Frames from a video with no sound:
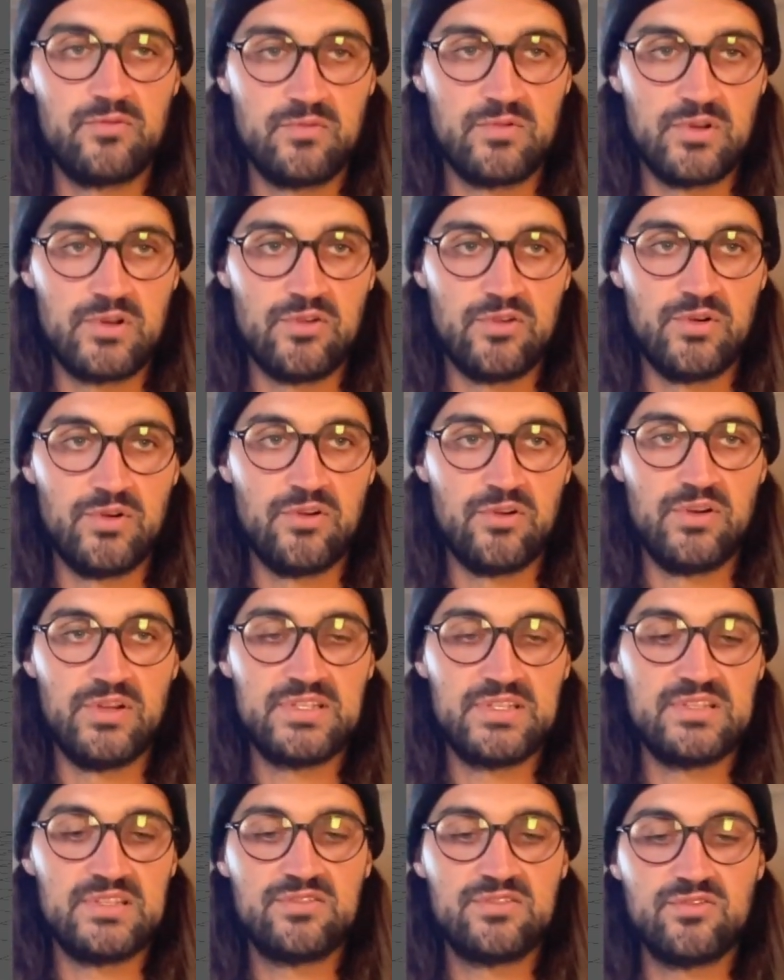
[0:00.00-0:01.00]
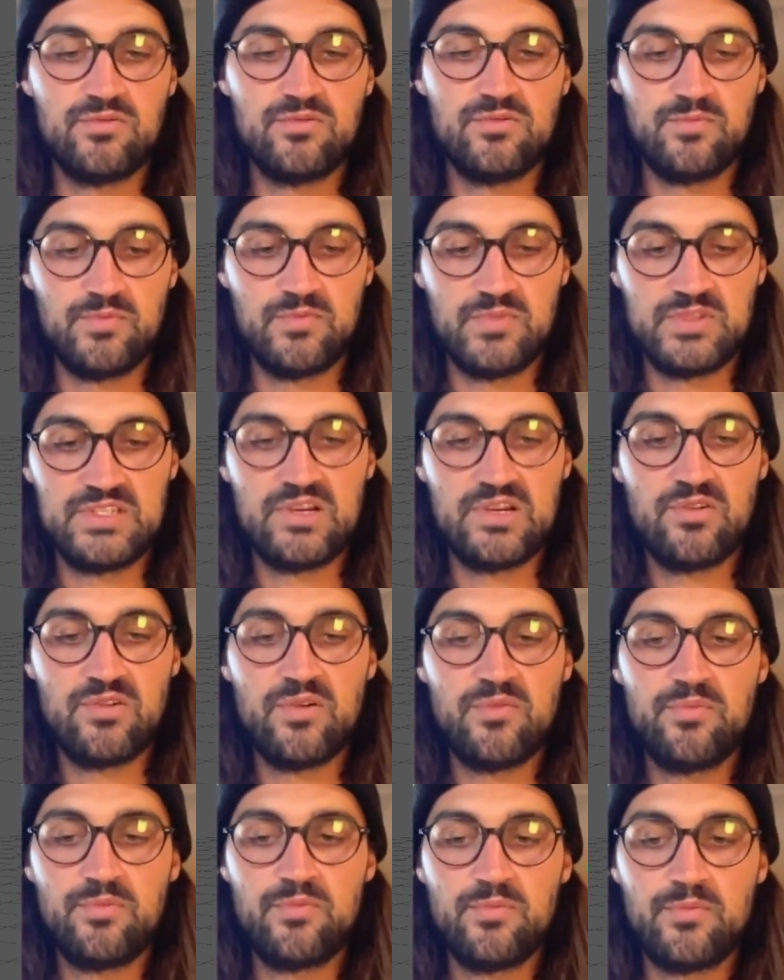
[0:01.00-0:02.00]
Oh no, this is
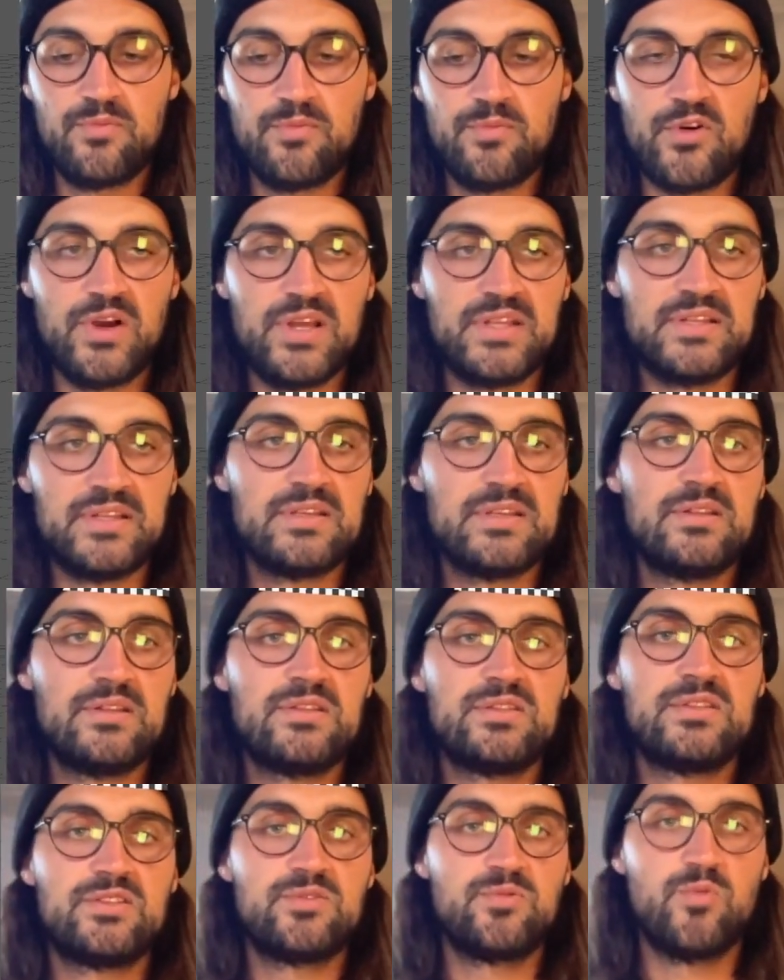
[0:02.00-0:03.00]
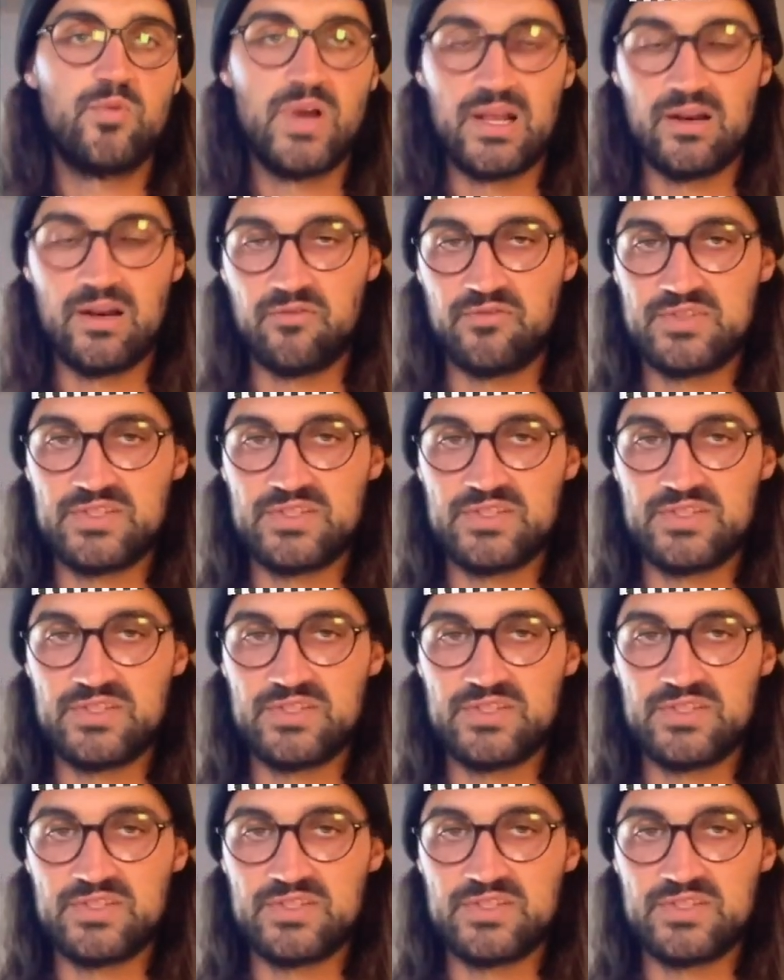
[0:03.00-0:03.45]
0.12.